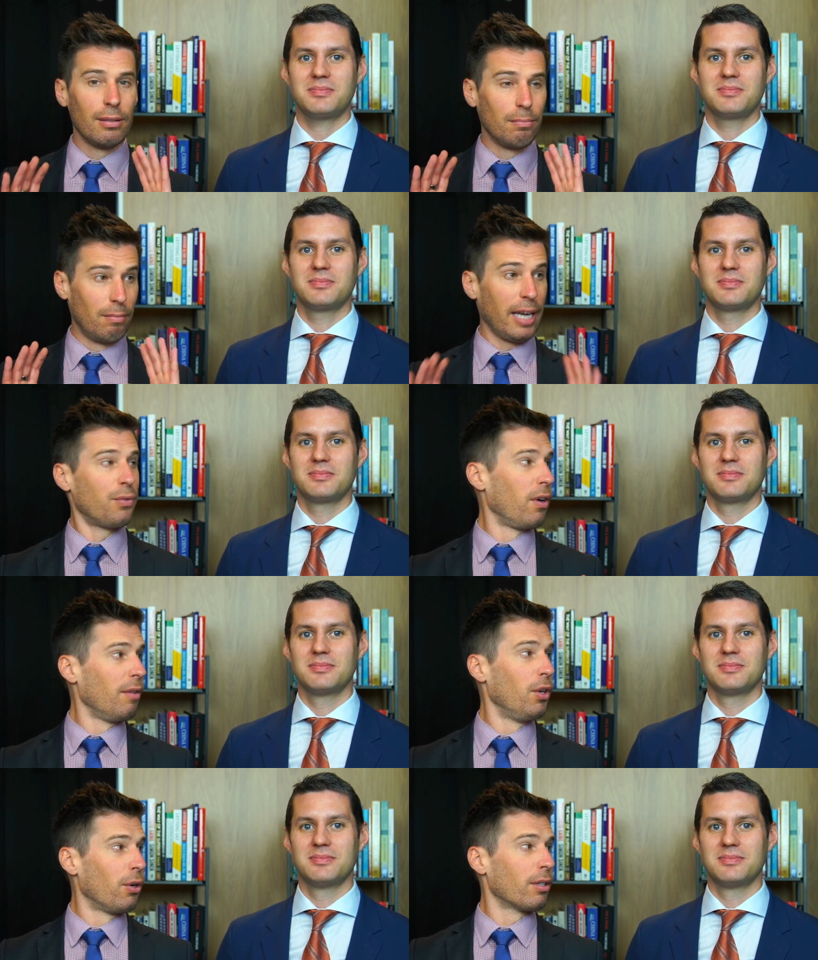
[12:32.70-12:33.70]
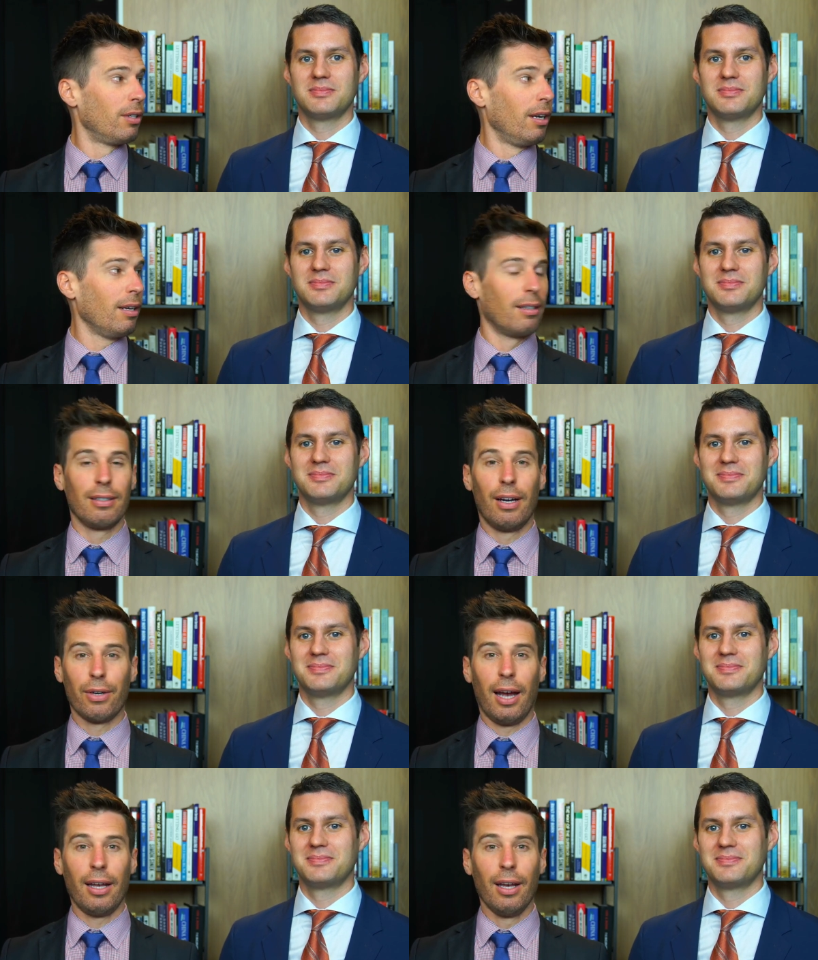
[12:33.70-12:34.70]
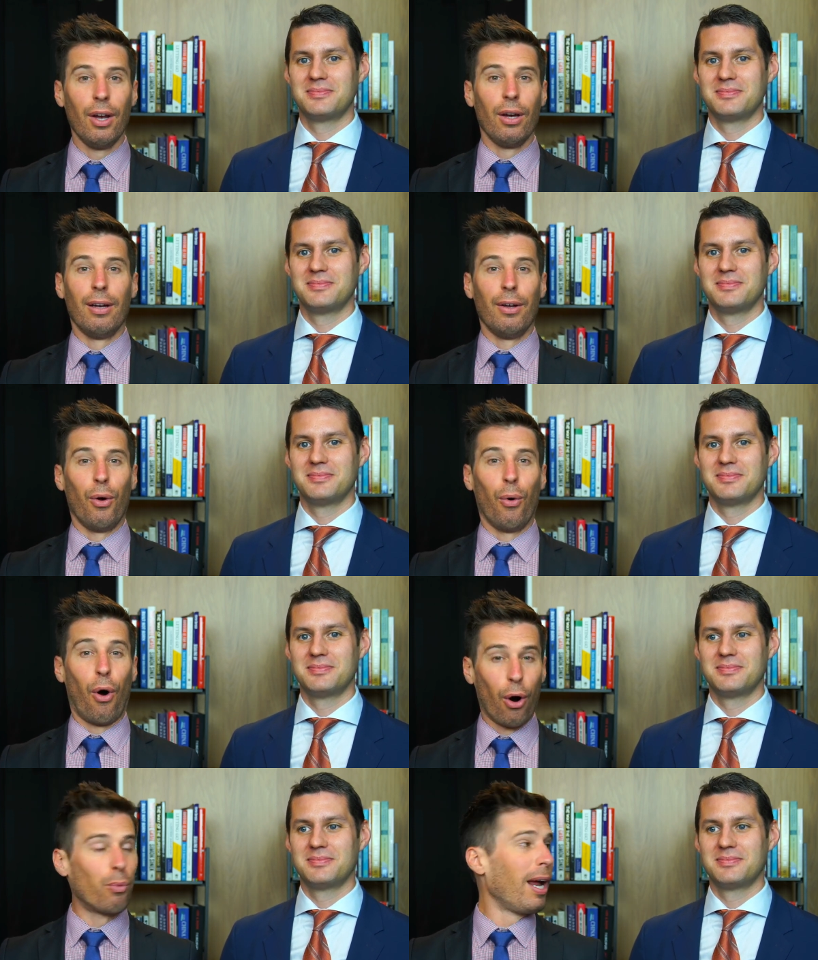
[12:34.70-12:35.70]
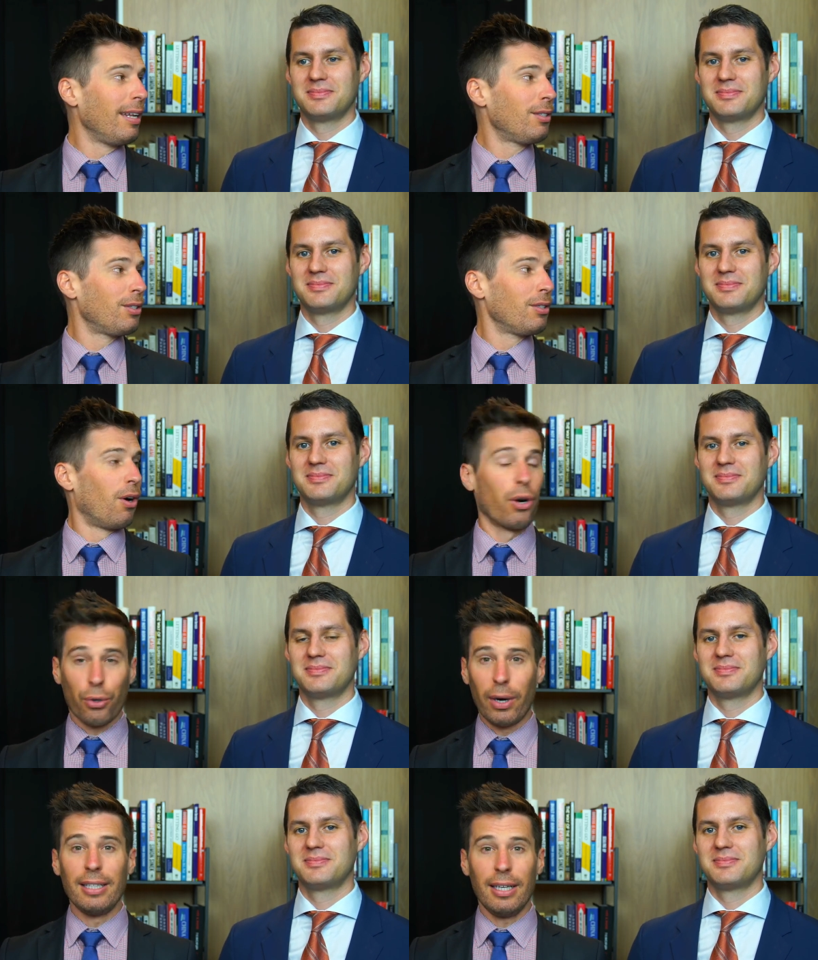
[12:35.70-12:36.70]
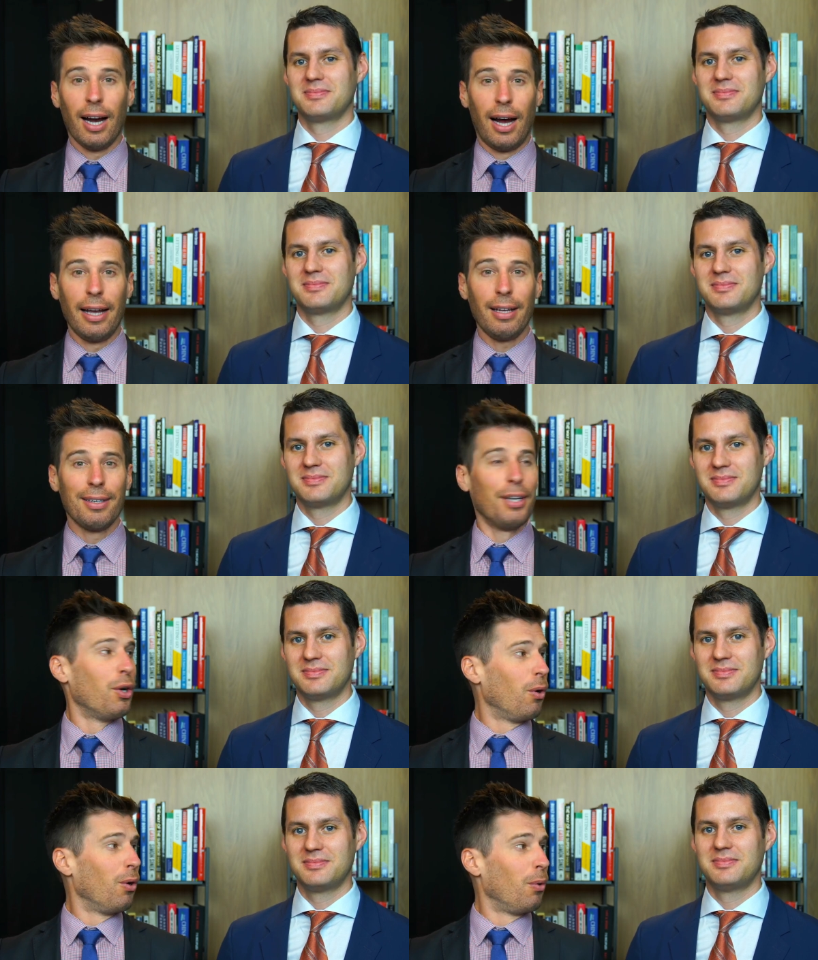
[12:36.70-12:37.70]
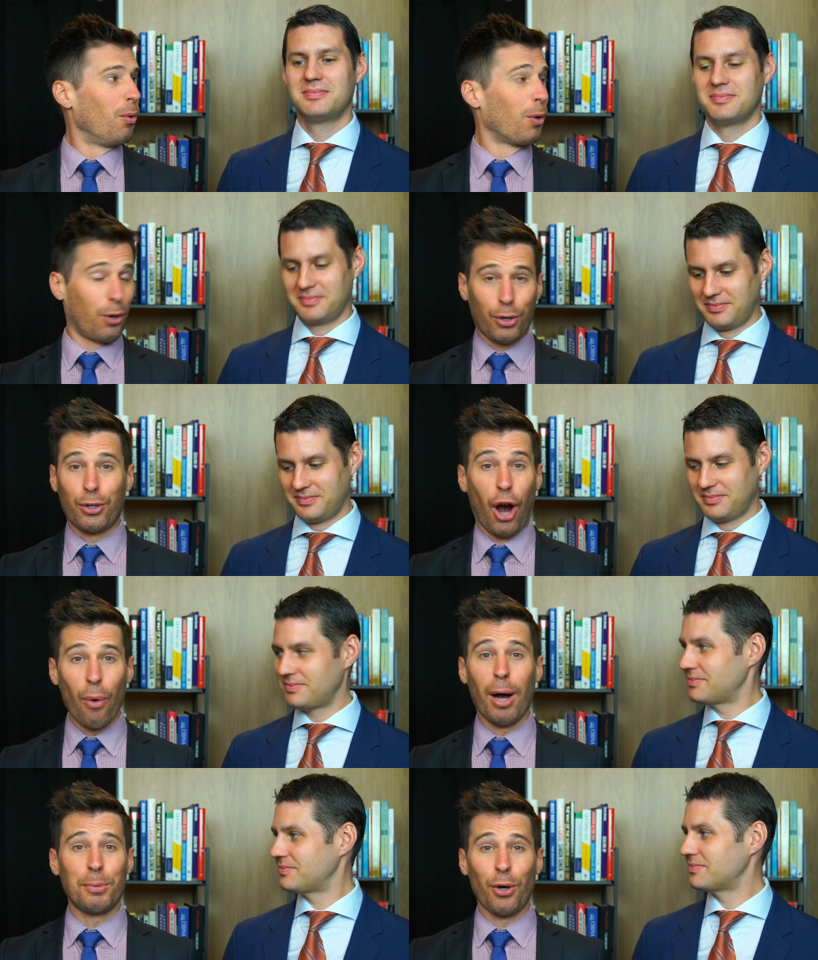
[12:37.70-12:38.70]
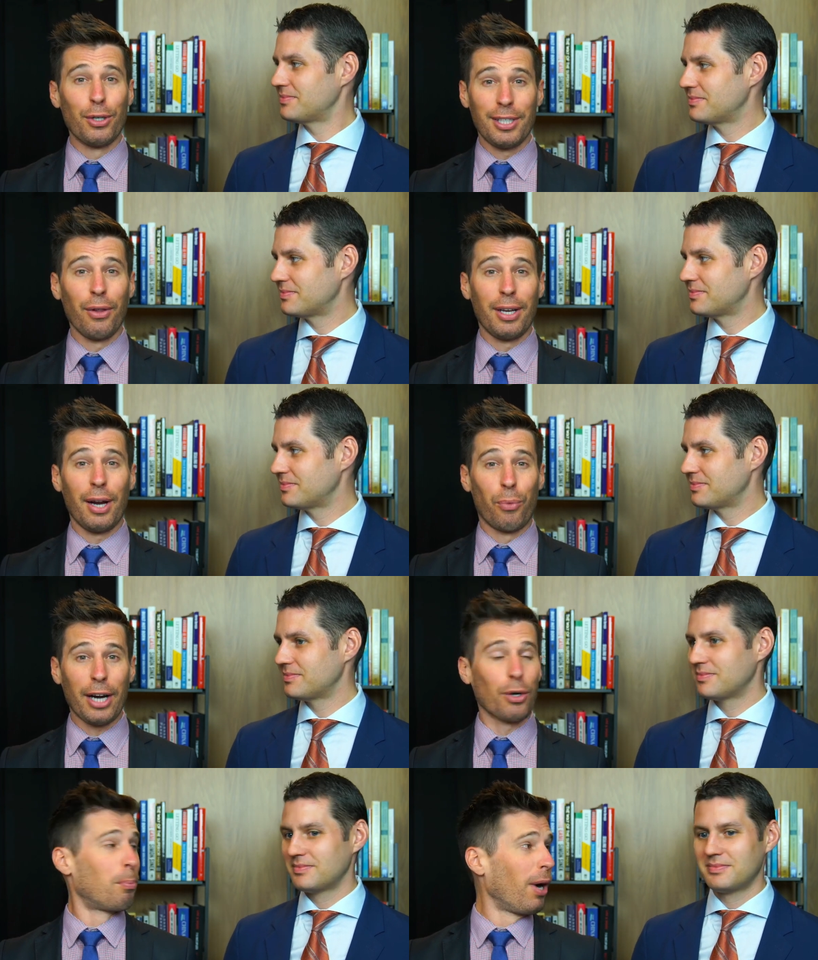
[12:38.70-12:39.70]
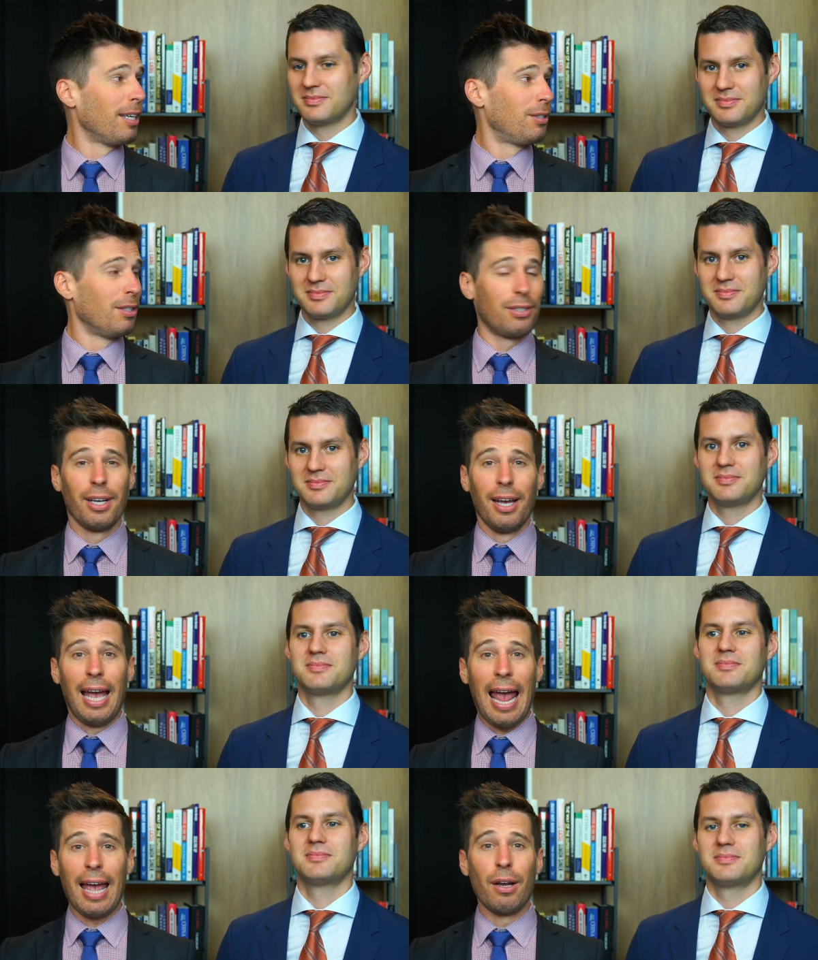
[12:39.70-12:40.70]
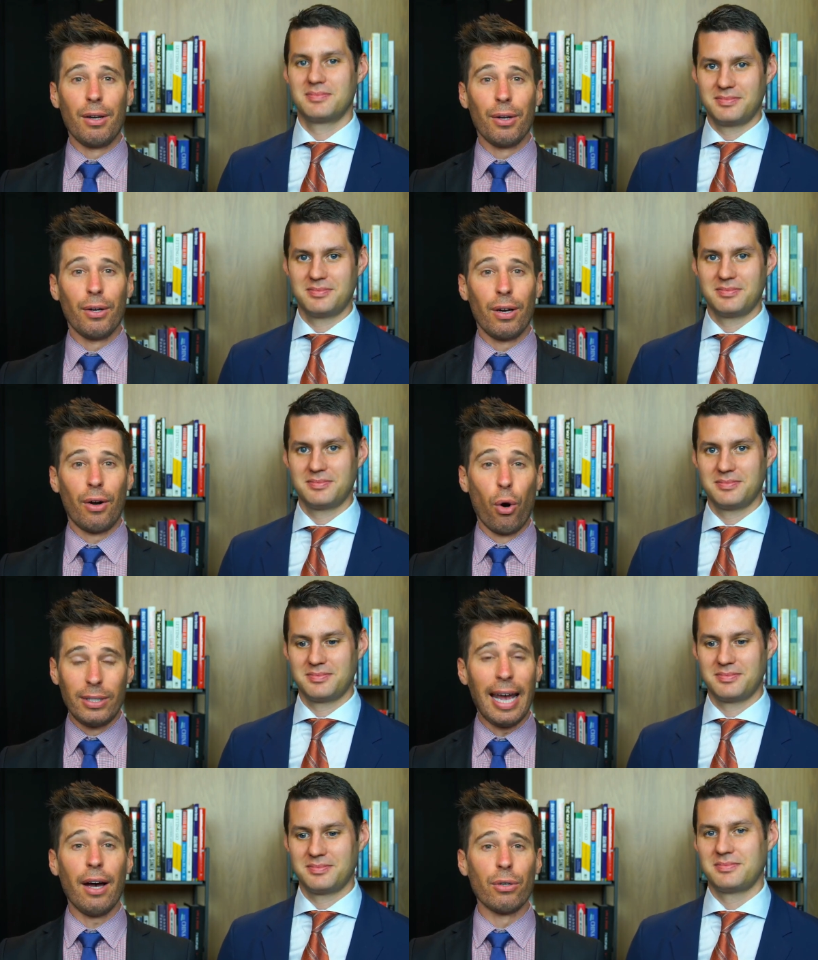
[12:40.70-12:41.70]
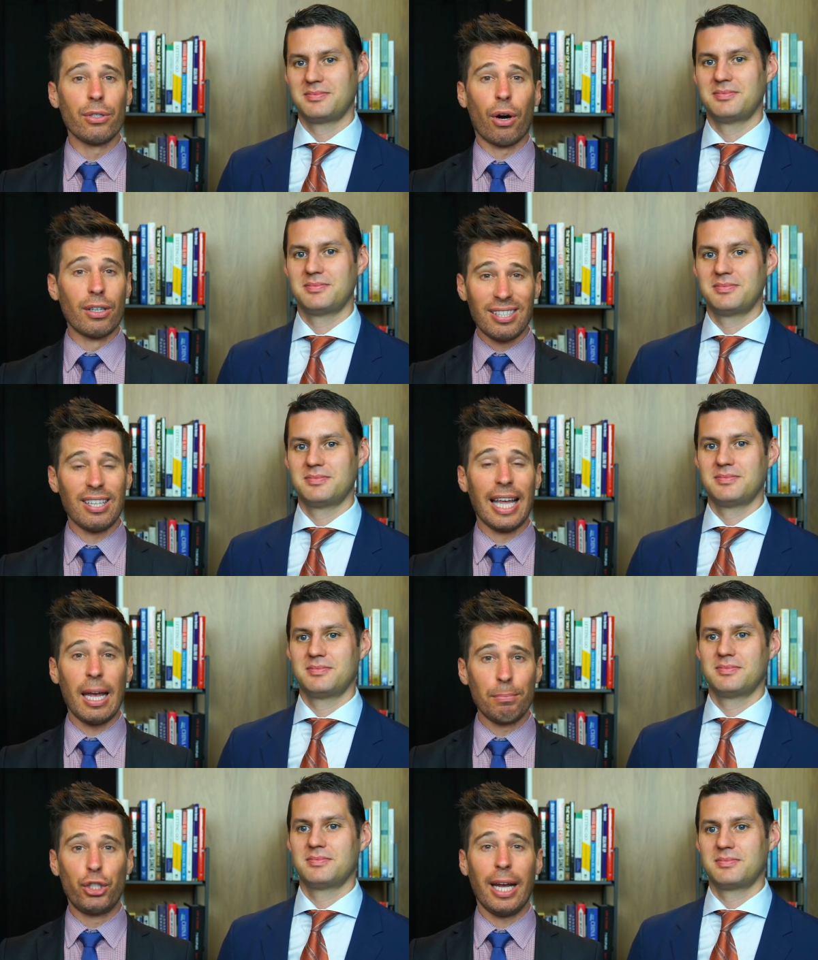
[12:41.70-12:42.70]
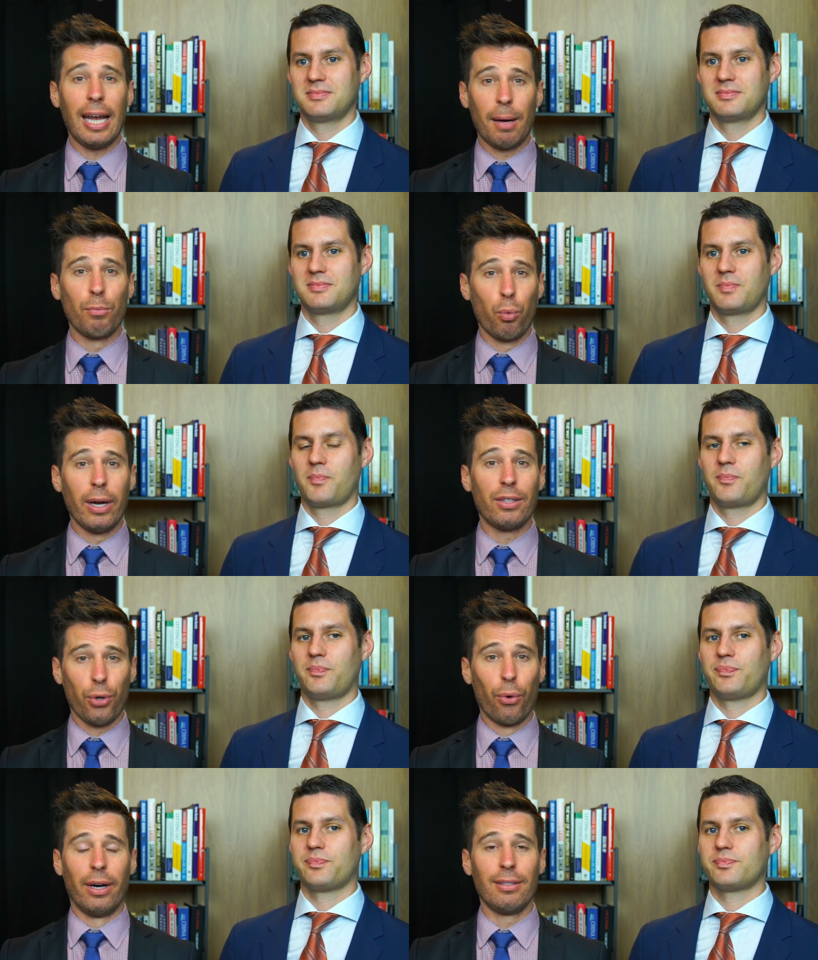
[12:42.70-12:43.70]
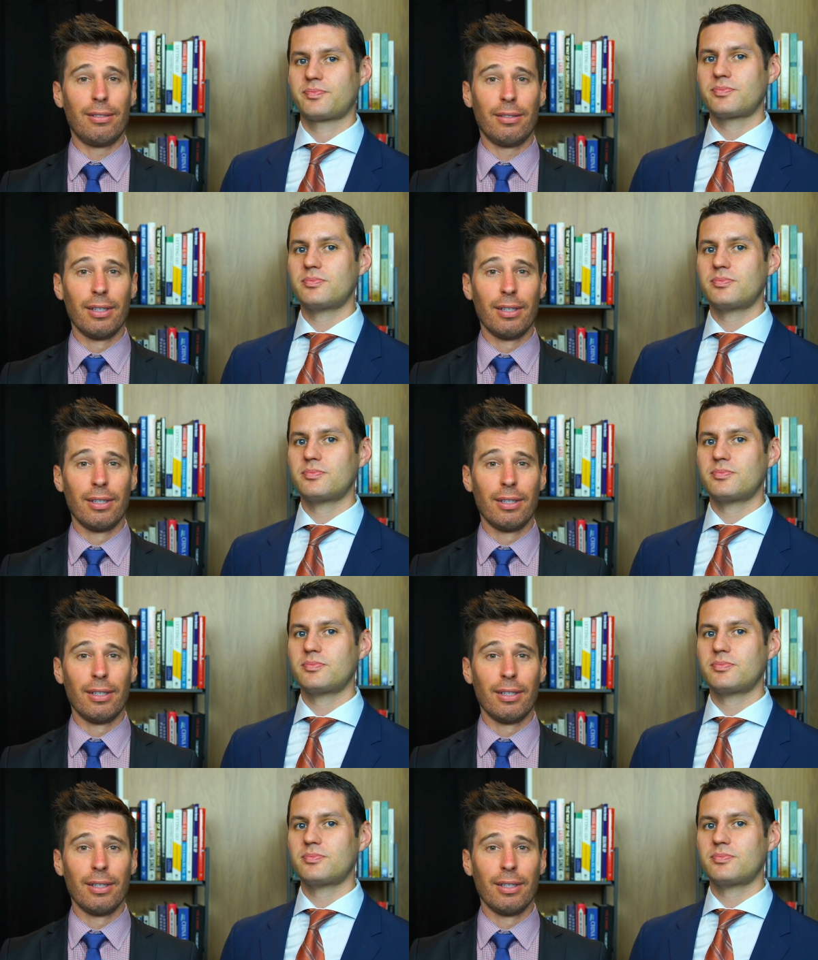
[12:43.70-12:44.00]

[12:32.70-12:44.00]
Speaker 1: makes fun of New York City. Okay, our rents are crazy high. Co-ops are selling at record prices, and hotels are slam jam with tourists.